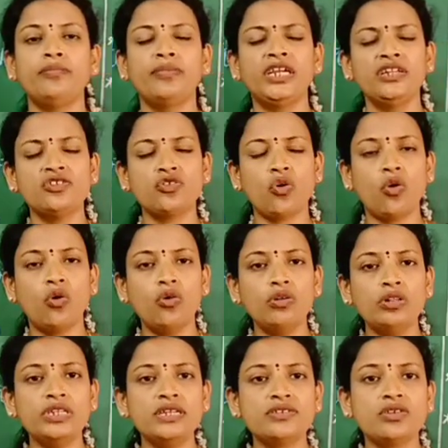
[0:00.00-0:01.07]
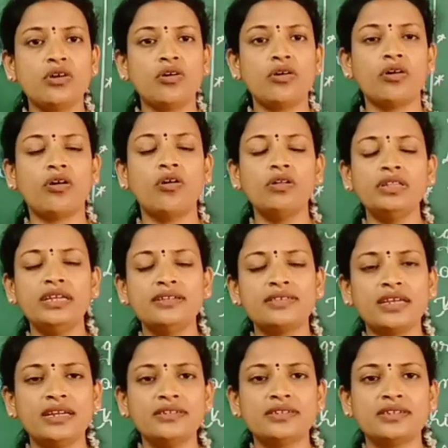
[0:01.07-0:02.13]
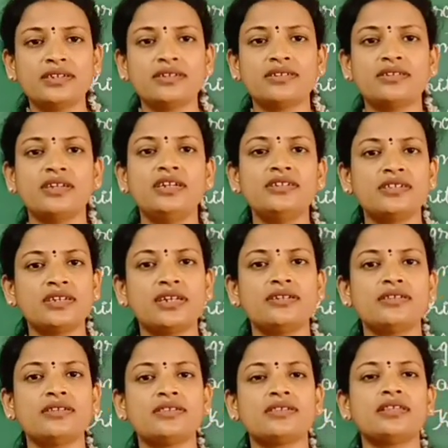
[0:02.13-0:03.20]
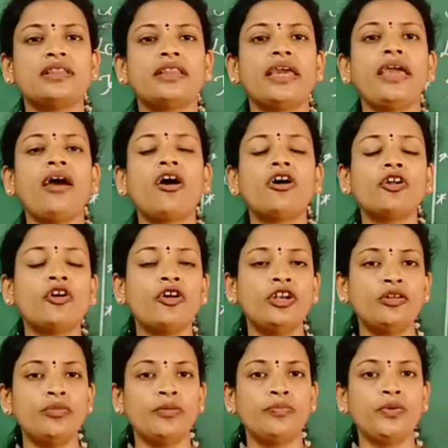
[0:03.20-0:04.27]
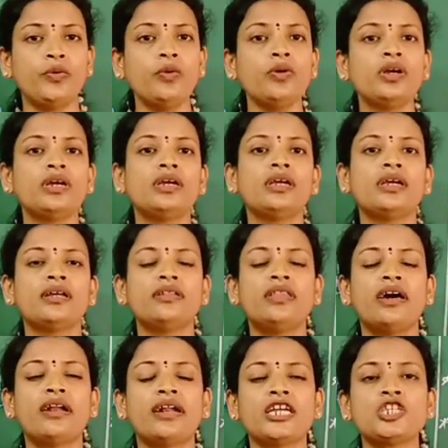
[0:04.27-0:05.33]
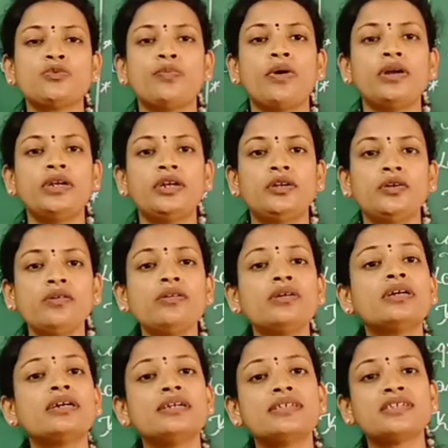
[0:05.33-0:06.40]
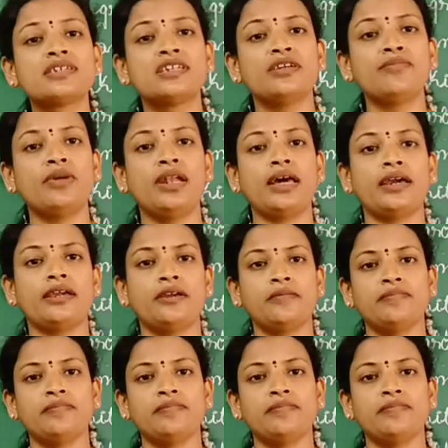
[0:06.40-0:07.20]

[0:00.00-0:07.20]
Means all these instances they are going to be proof the responded to stimuli.